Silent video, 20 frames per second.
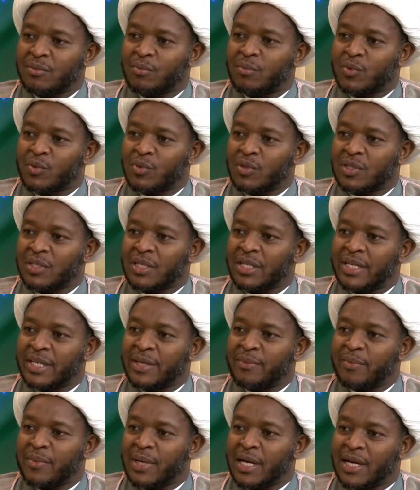
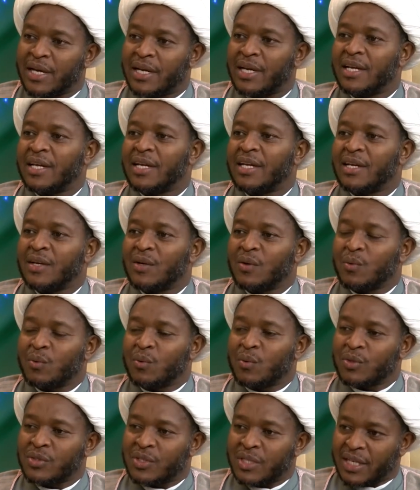Muslima
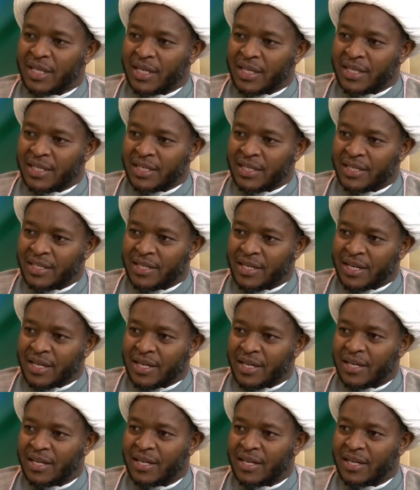was Khadija,